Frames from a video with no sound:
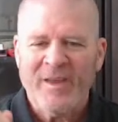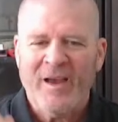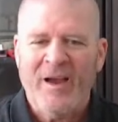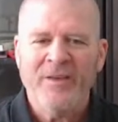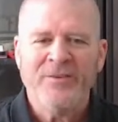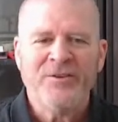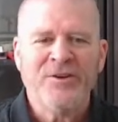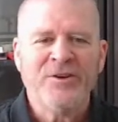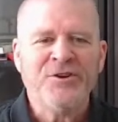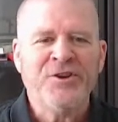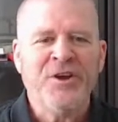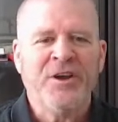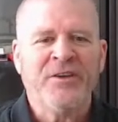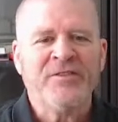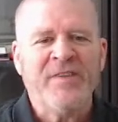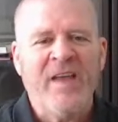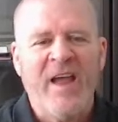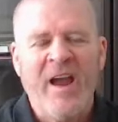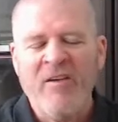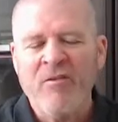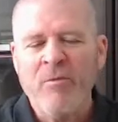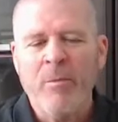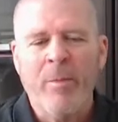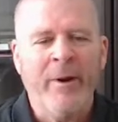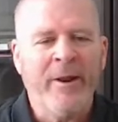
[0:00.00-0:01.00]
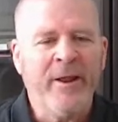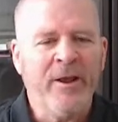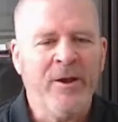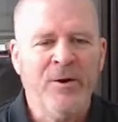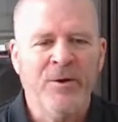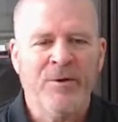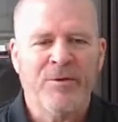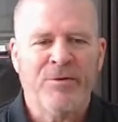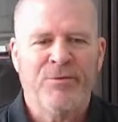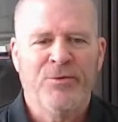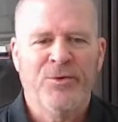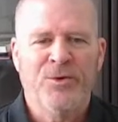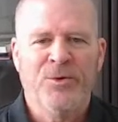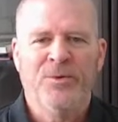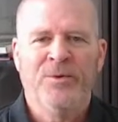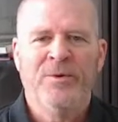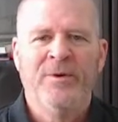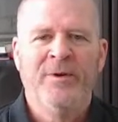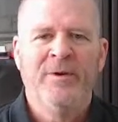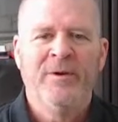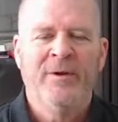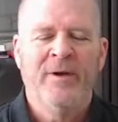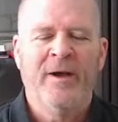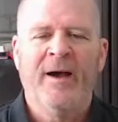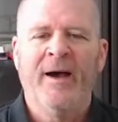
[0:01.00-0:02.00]
I suggest everybody go through.
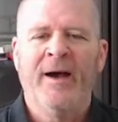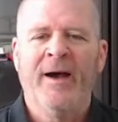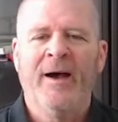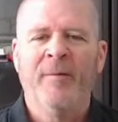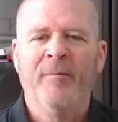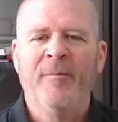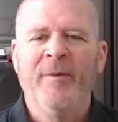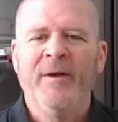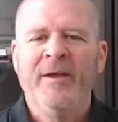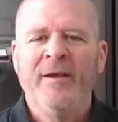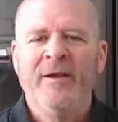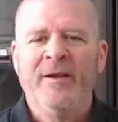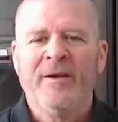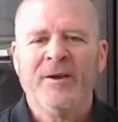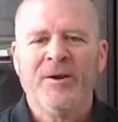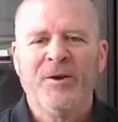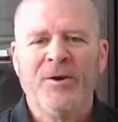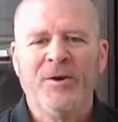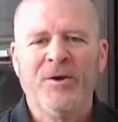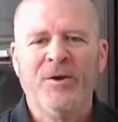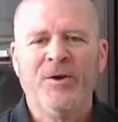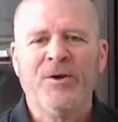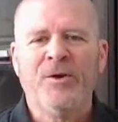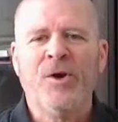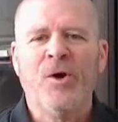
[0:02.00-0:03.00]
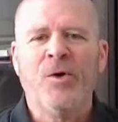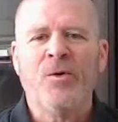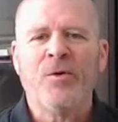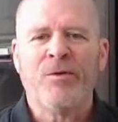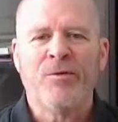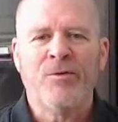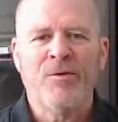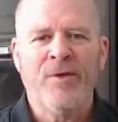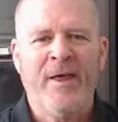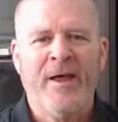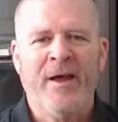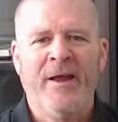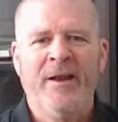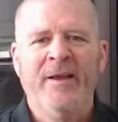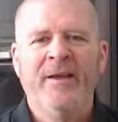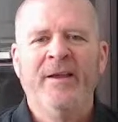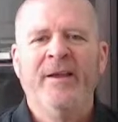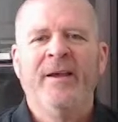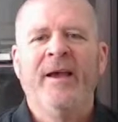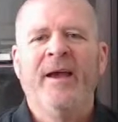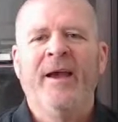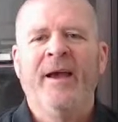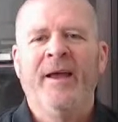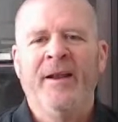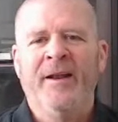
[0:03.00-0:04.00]
Um, go through that.
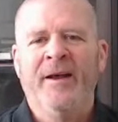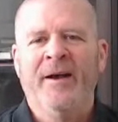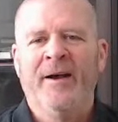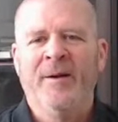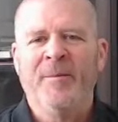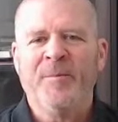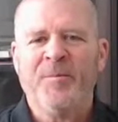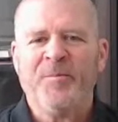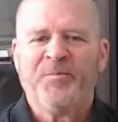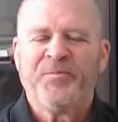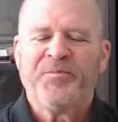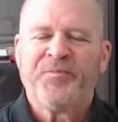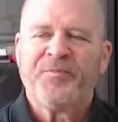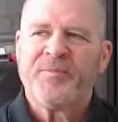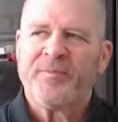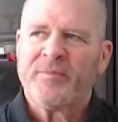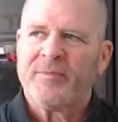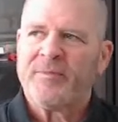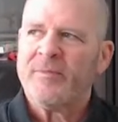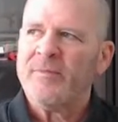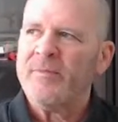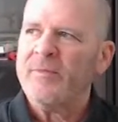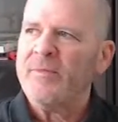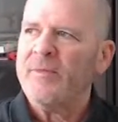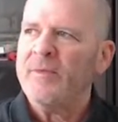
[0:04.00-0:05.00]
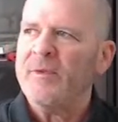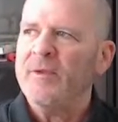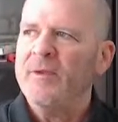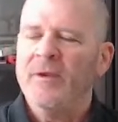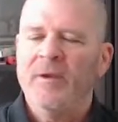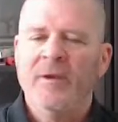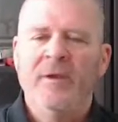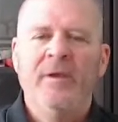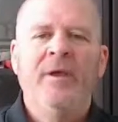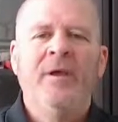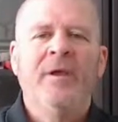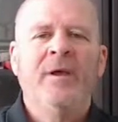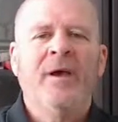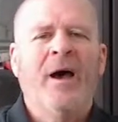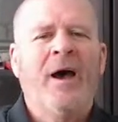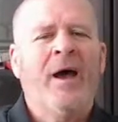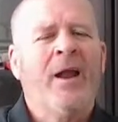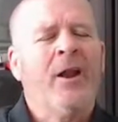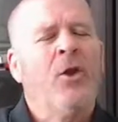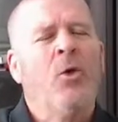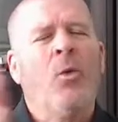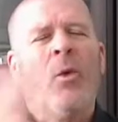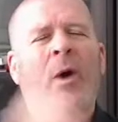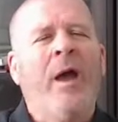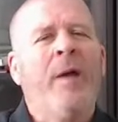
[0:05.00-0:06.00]
And I
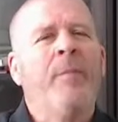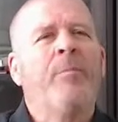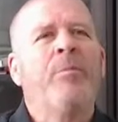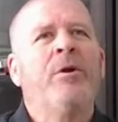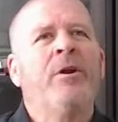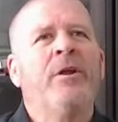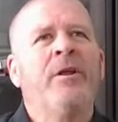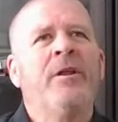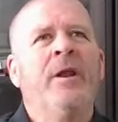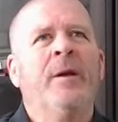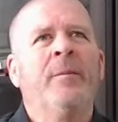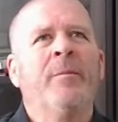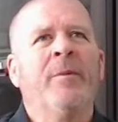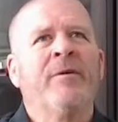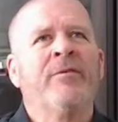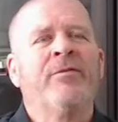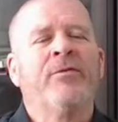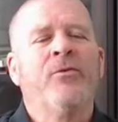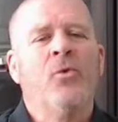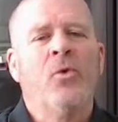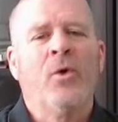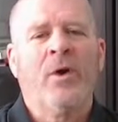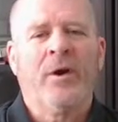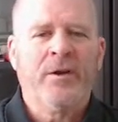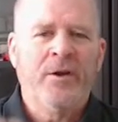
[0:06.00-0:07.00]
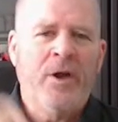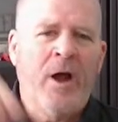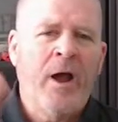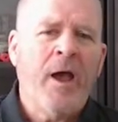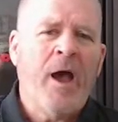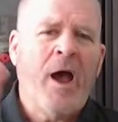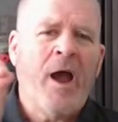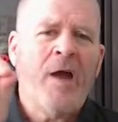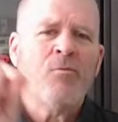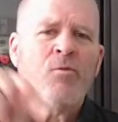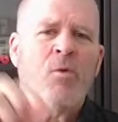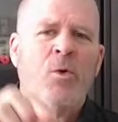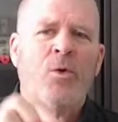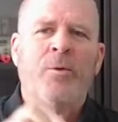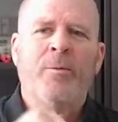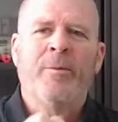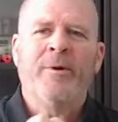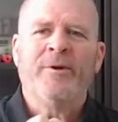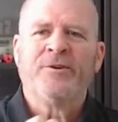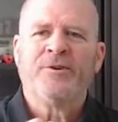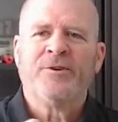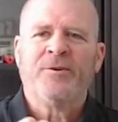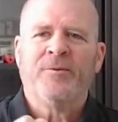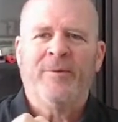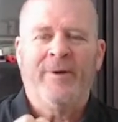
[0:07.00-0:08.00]
don't know why I put it number four. I wrote a
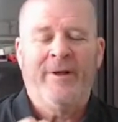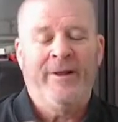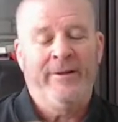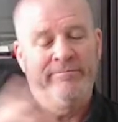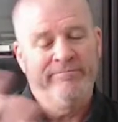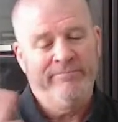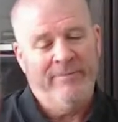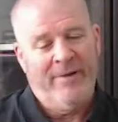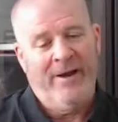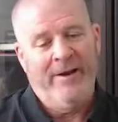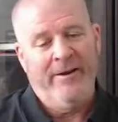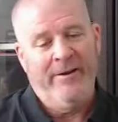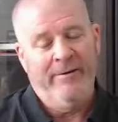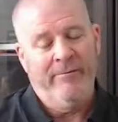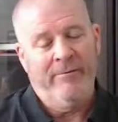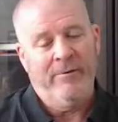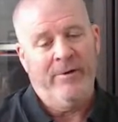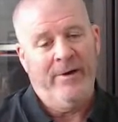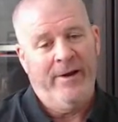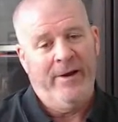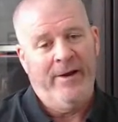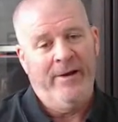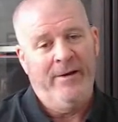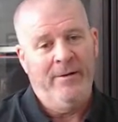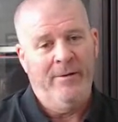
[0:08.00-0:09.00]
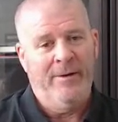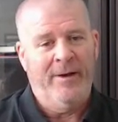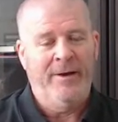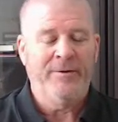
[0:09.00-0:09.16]
bunch of, well, I didn't write,